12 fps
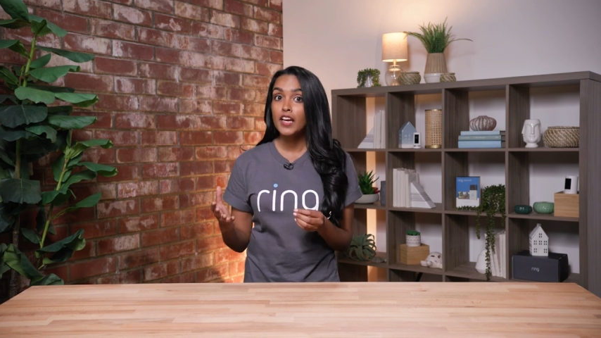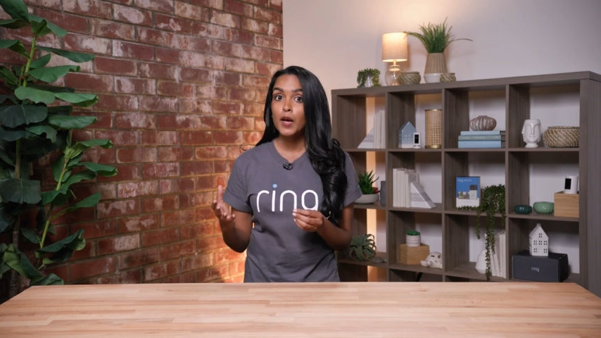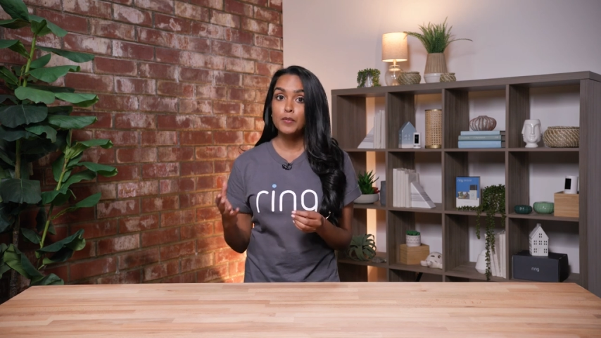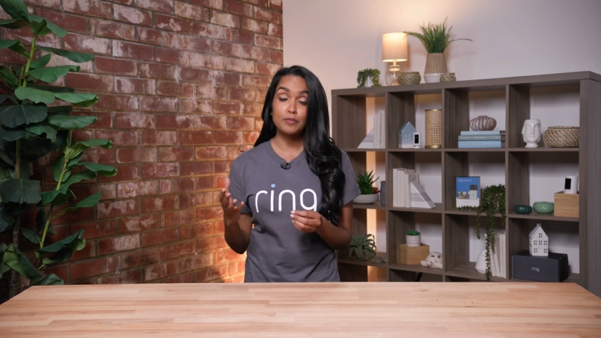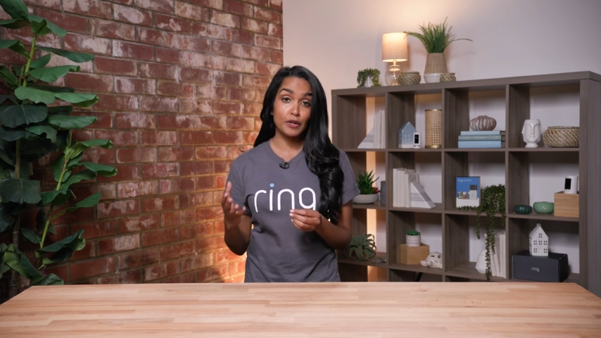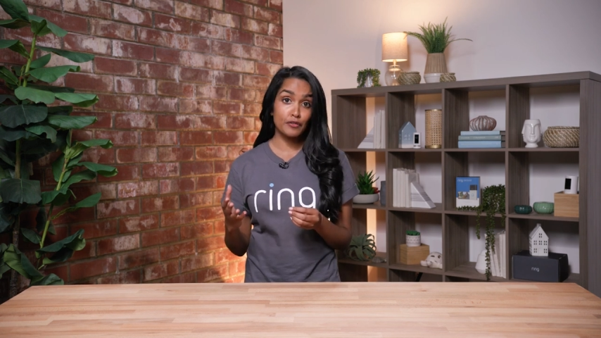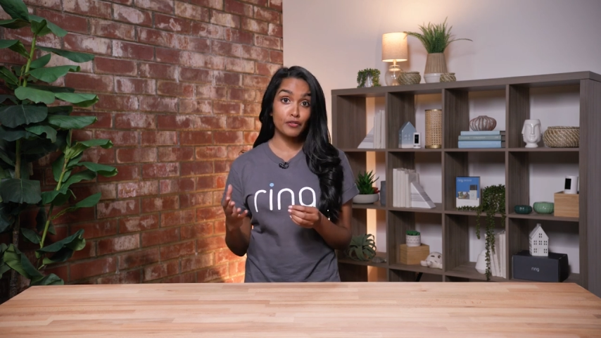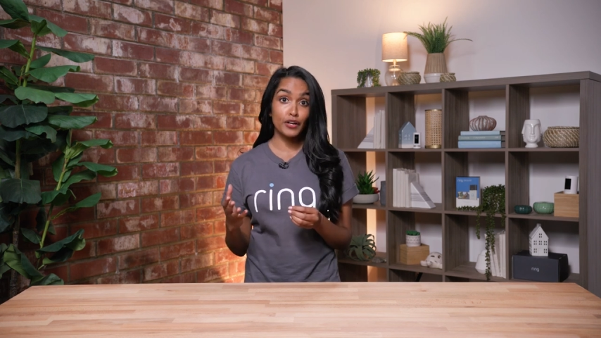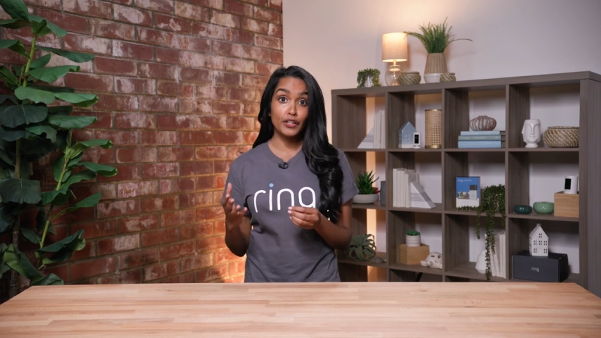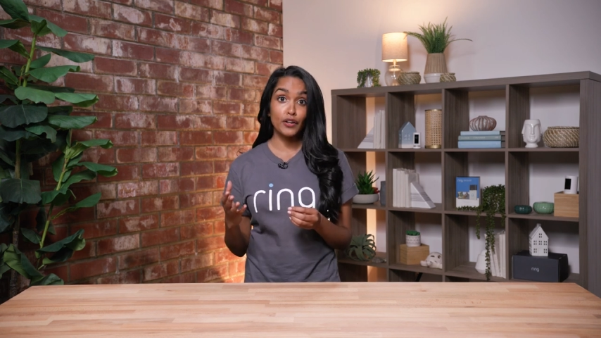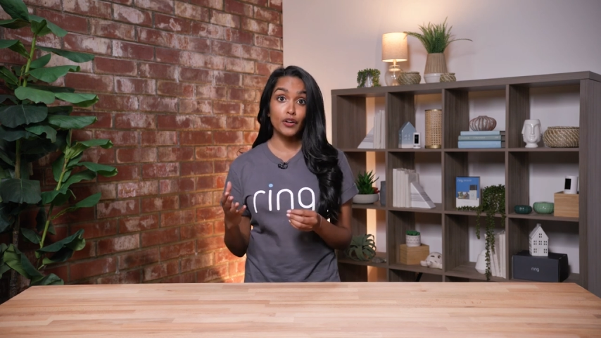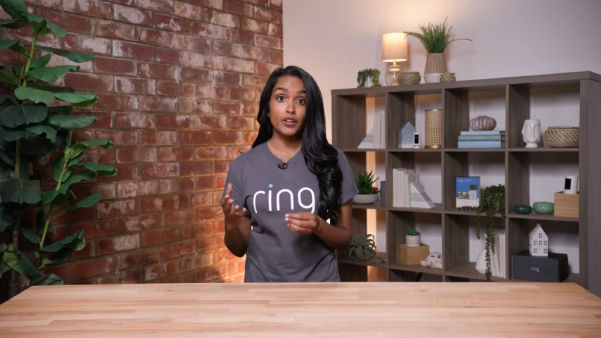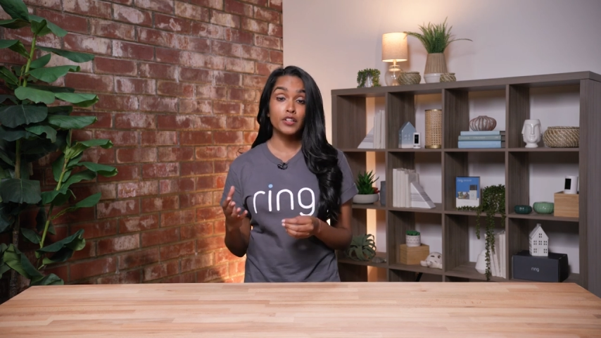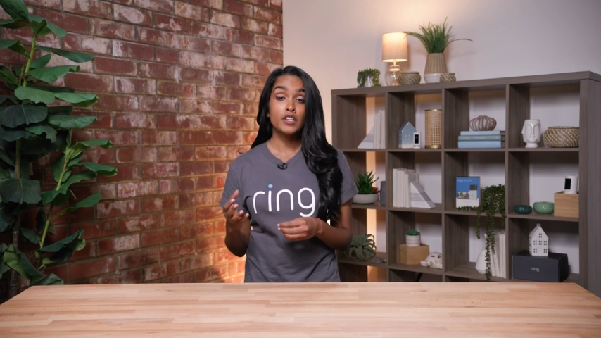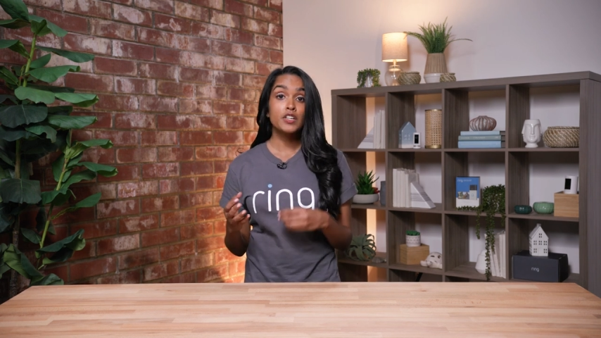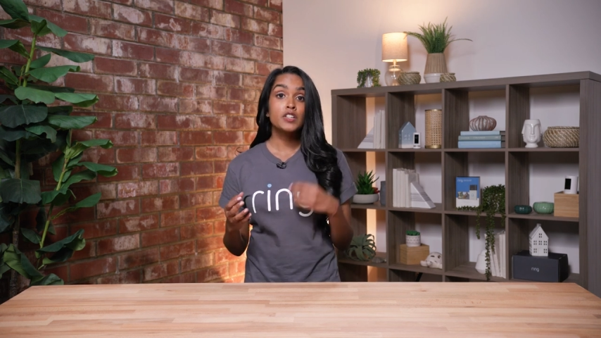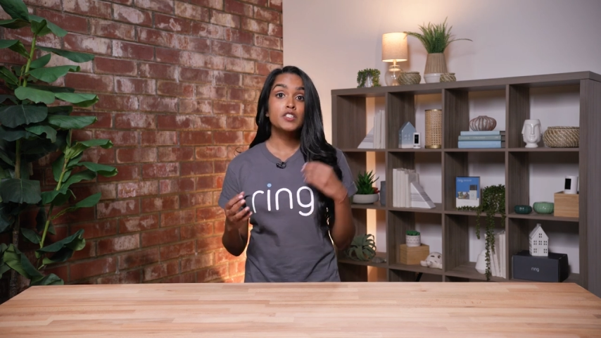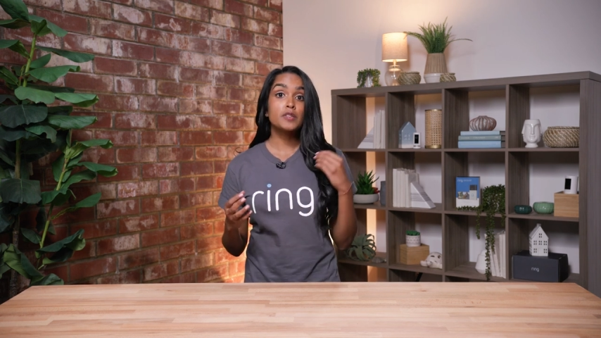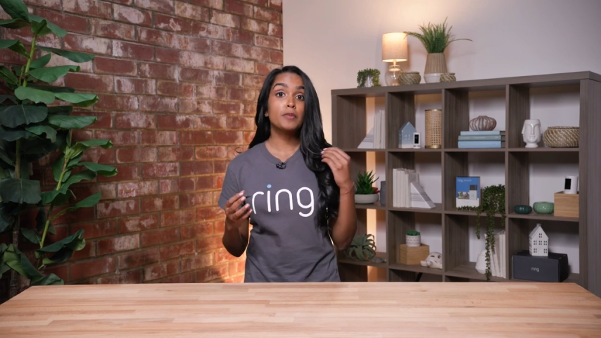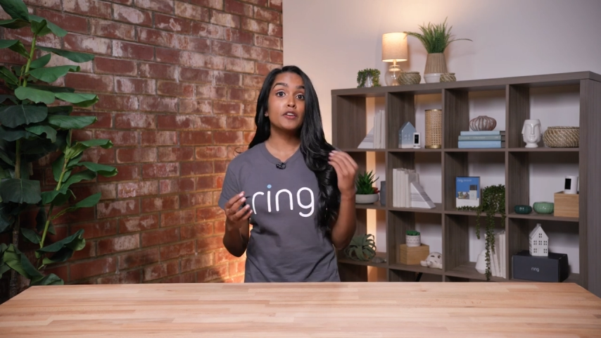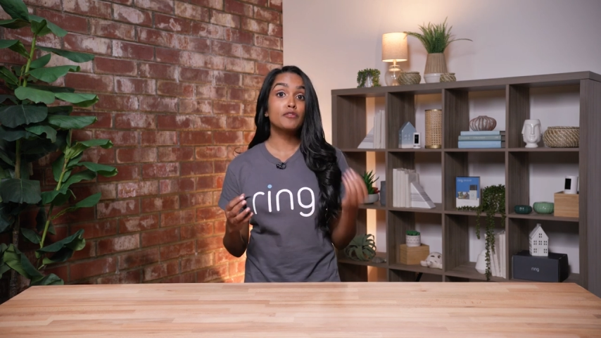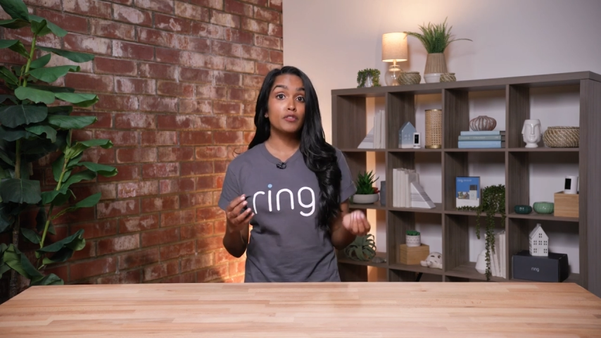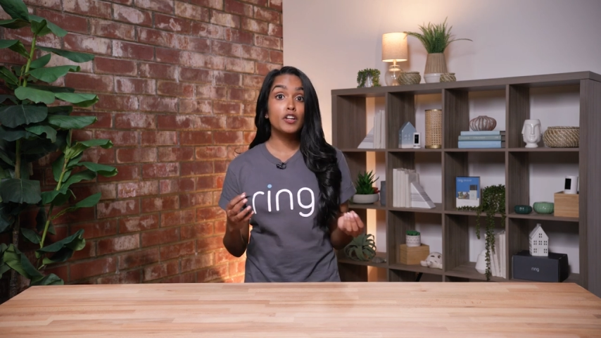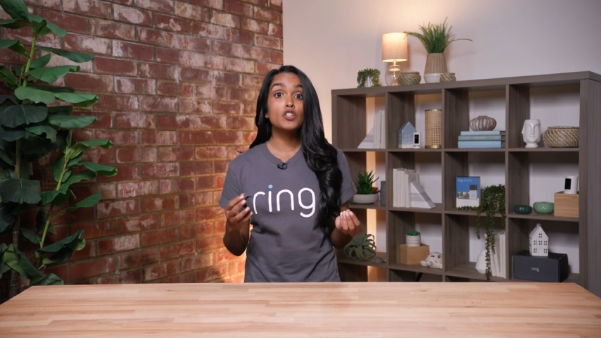cam in my front yard to
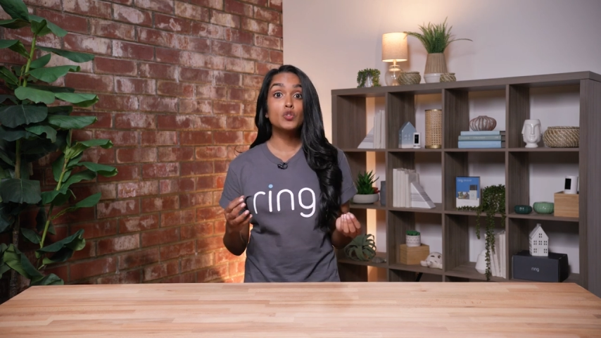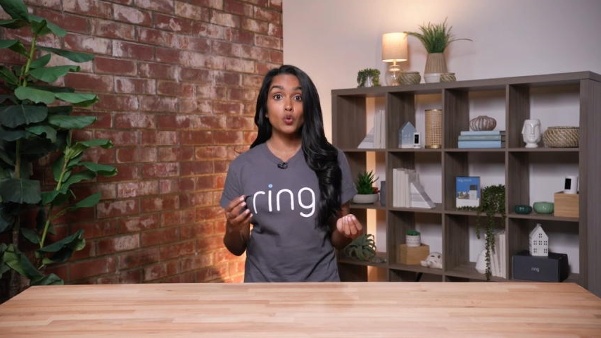my front